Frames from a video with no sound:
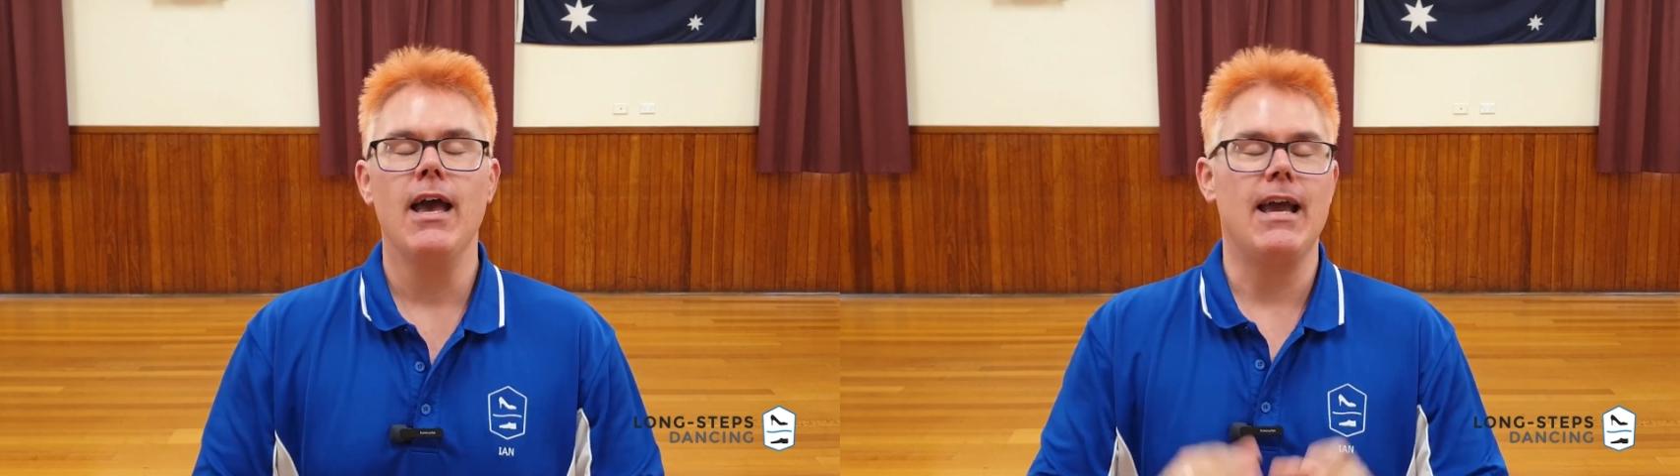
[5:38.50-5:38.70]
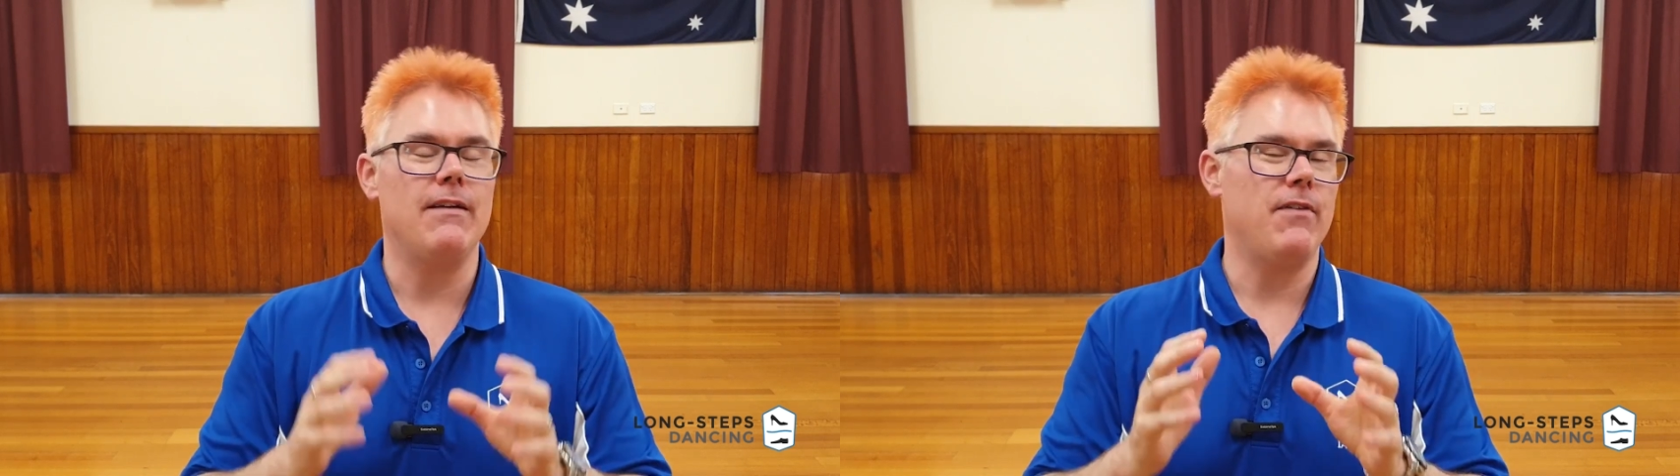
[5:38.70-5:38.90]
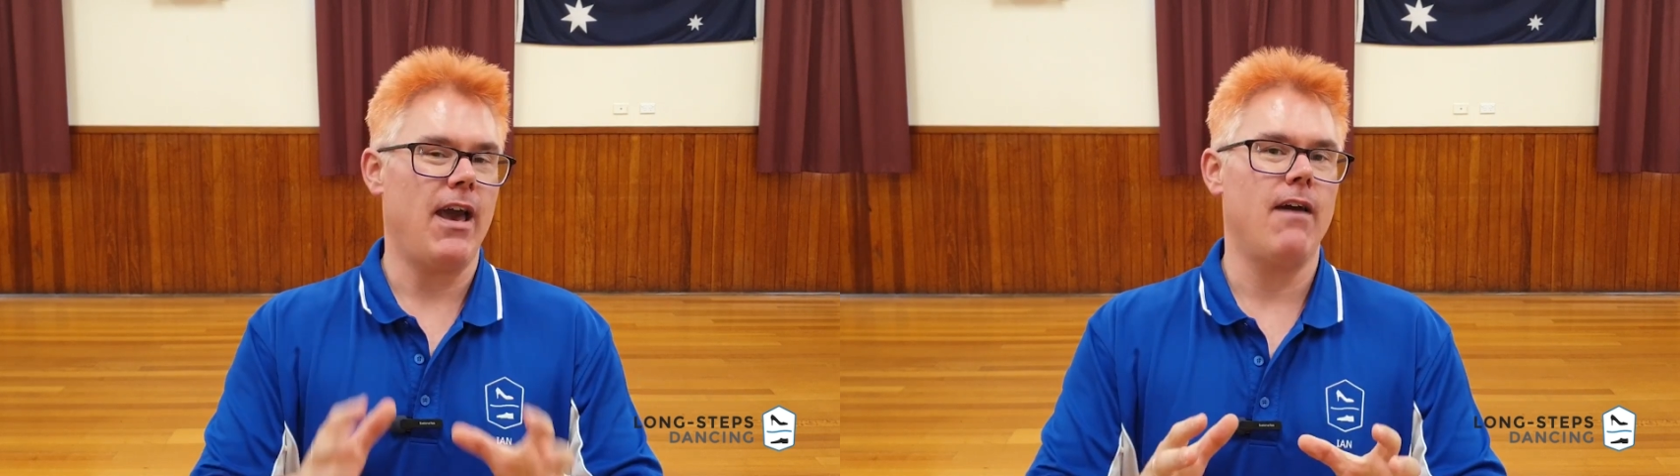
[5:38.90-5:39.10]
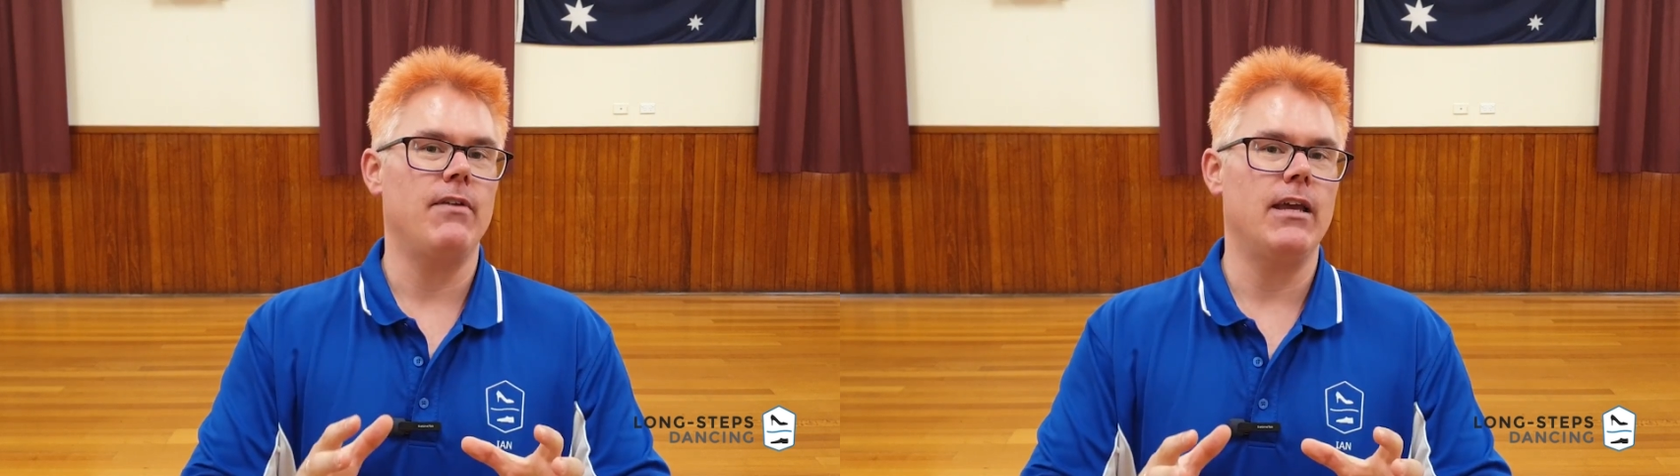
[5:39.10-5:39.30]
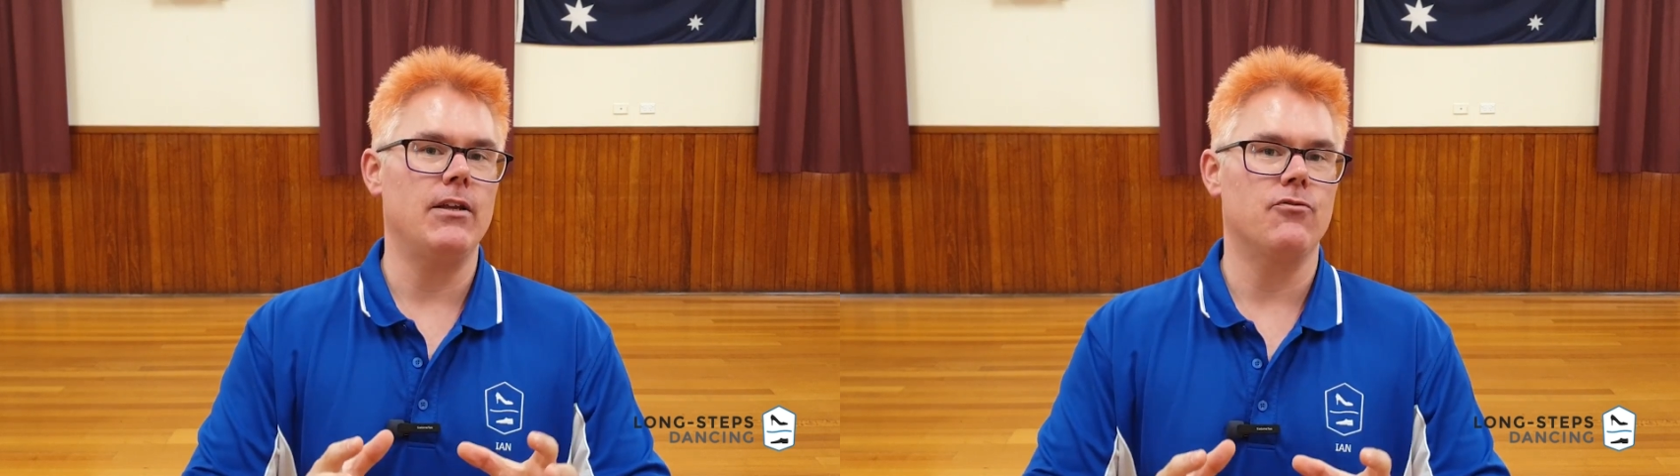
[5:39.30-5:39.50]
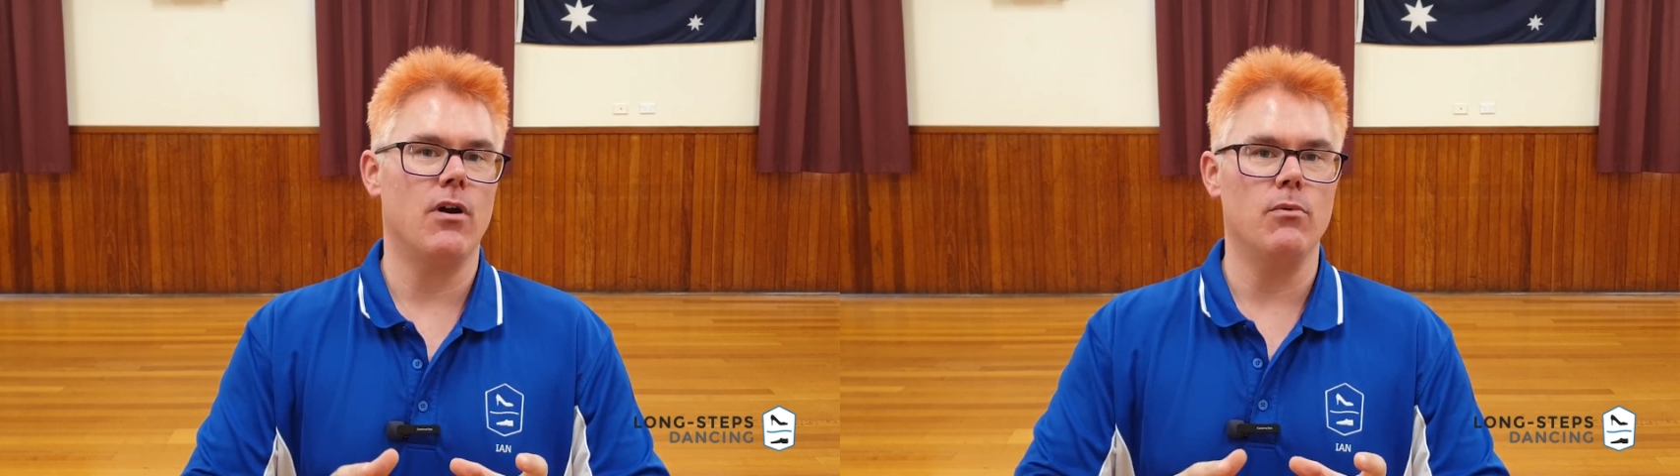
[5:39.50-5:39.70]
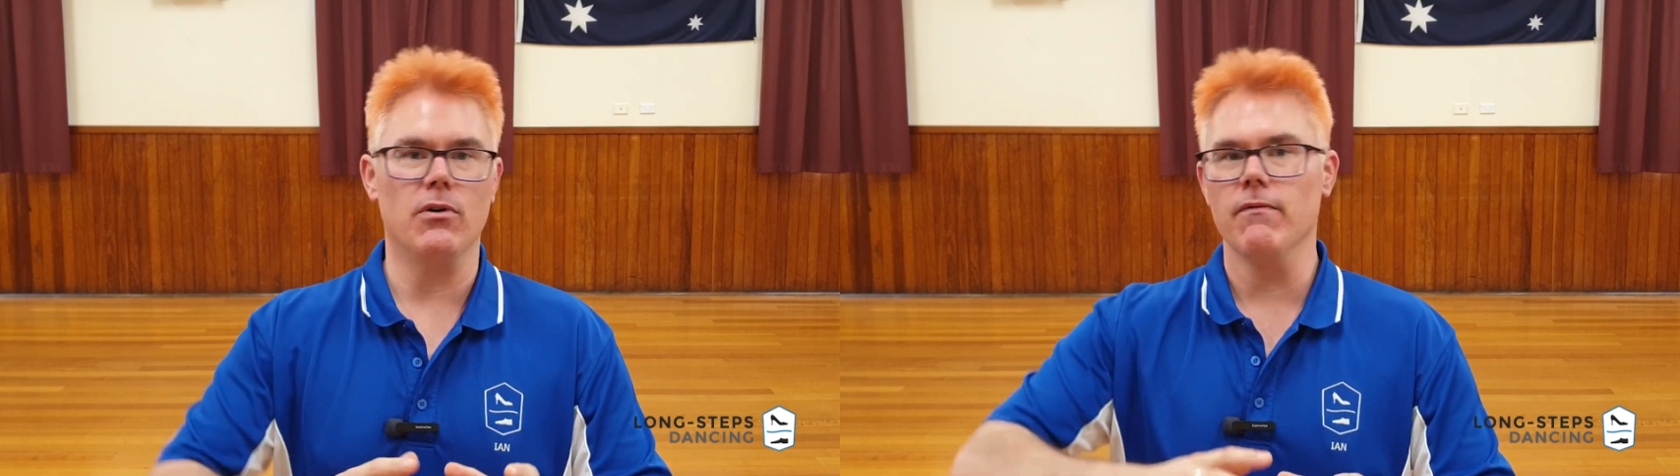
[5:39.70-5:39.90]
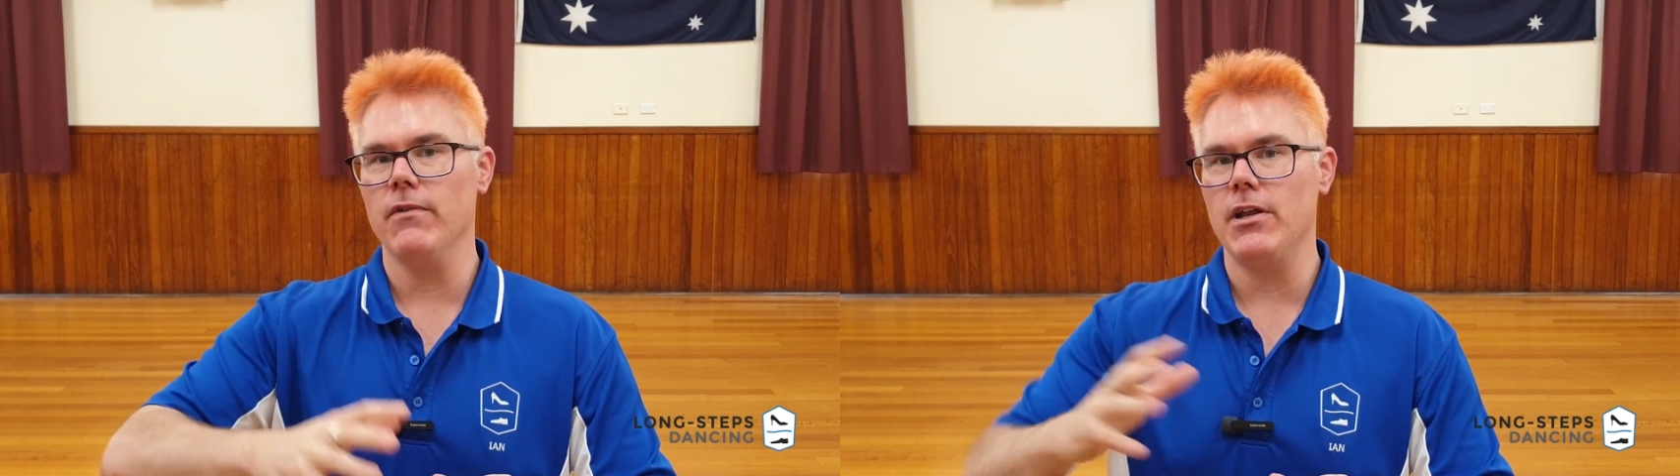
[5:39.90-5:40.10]
and if you're having any trouble
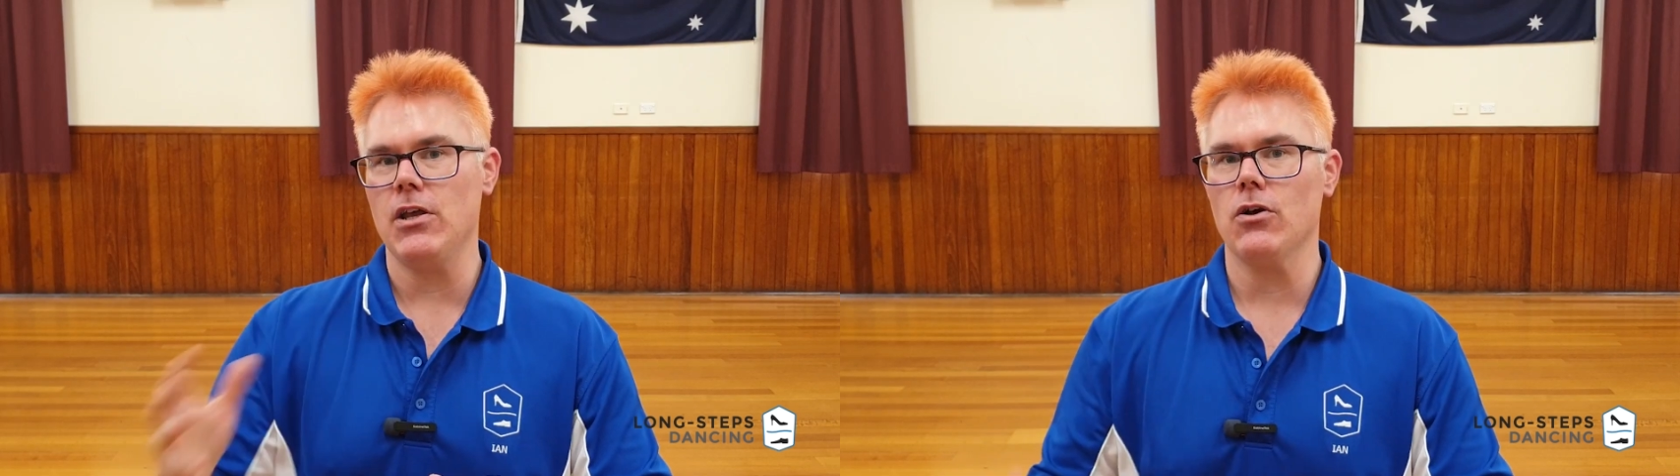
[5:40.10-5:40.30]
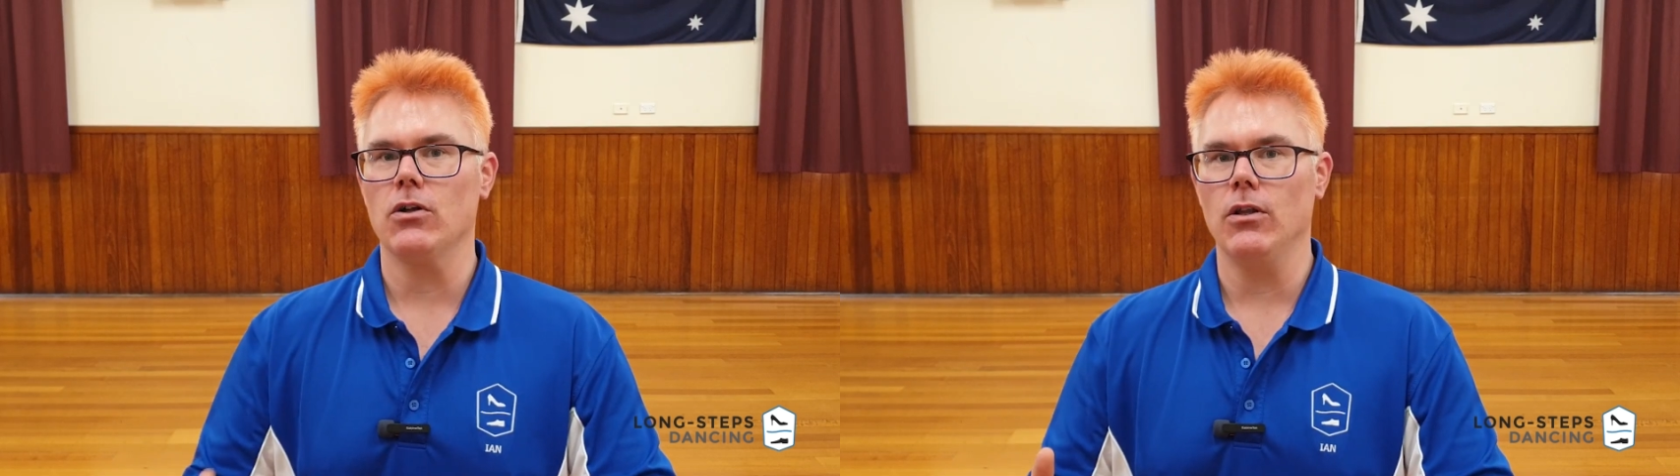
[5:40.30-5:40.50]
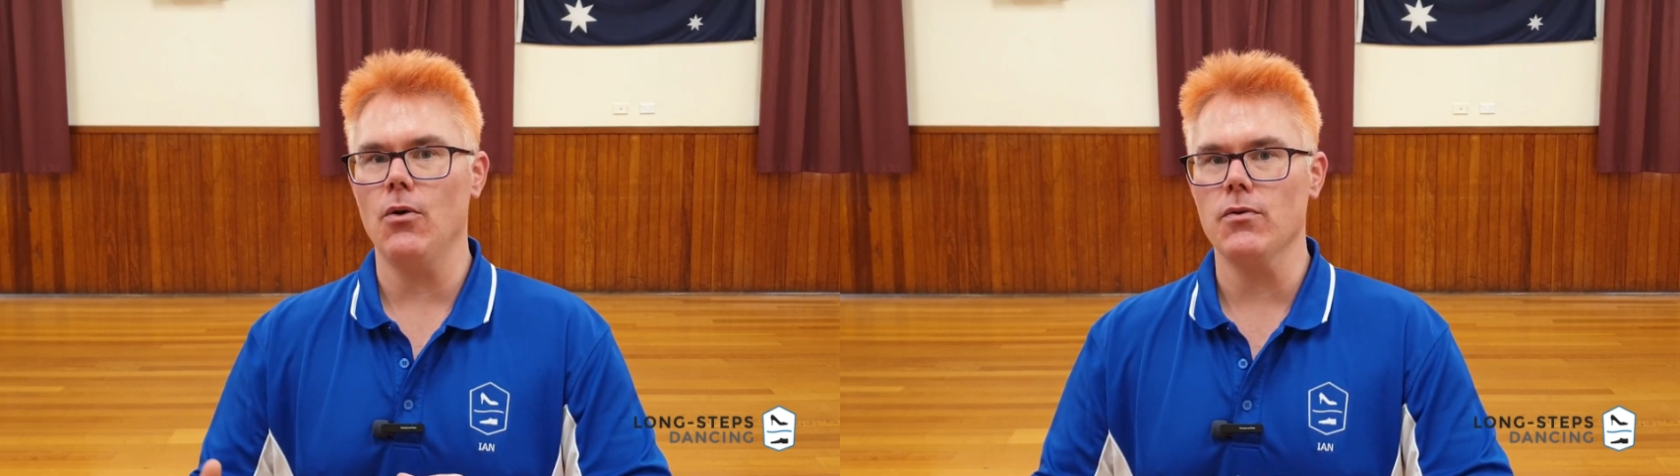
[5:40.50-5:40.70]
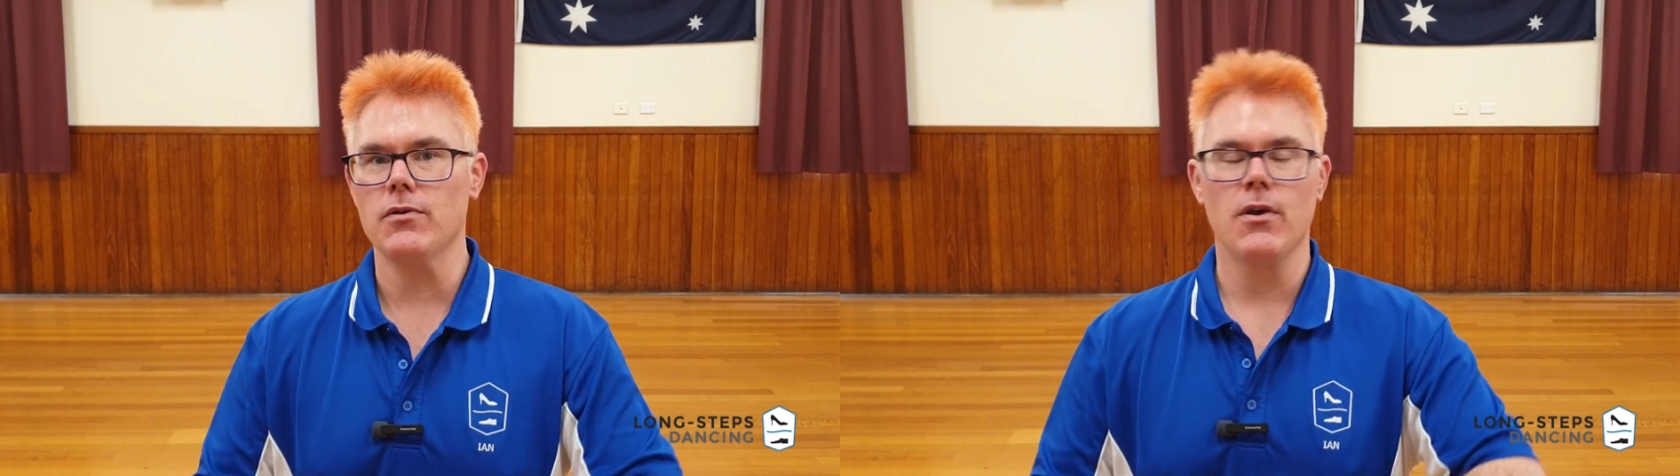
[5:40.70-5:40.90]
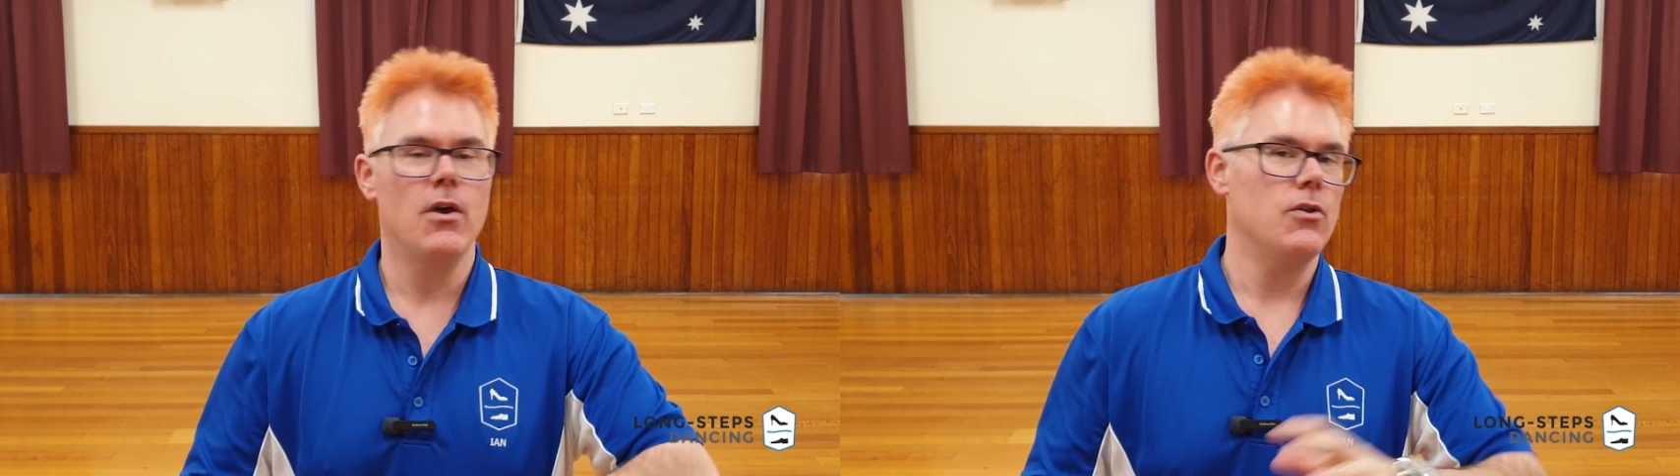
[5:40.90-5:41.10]
converting your closed